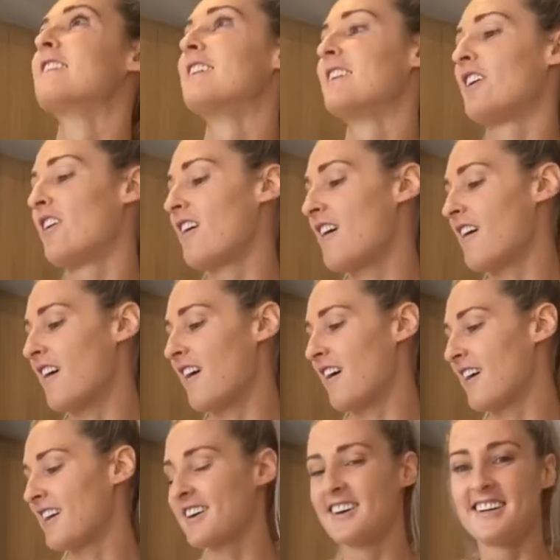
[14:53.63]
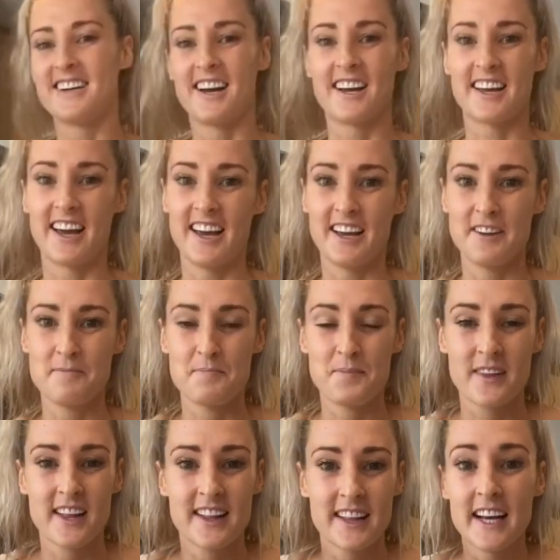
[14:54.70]
Oh, okay.
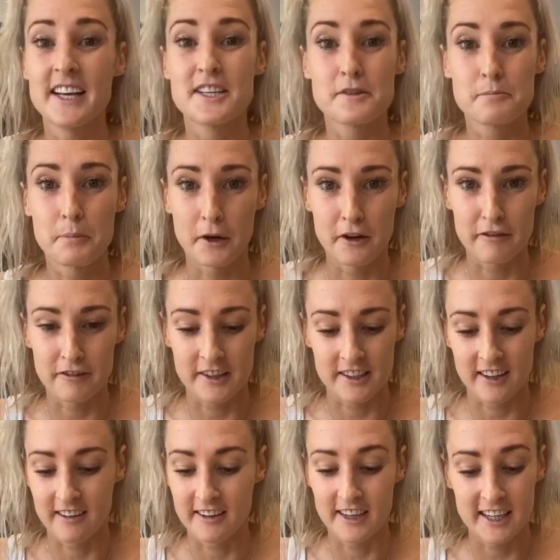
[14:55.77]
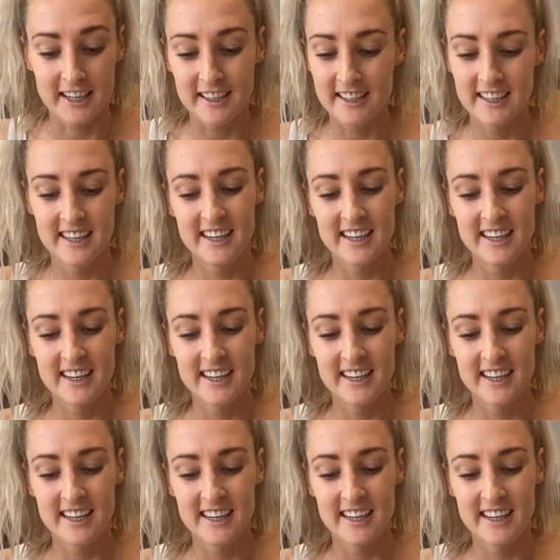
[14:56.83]
that is perfect, I reckon.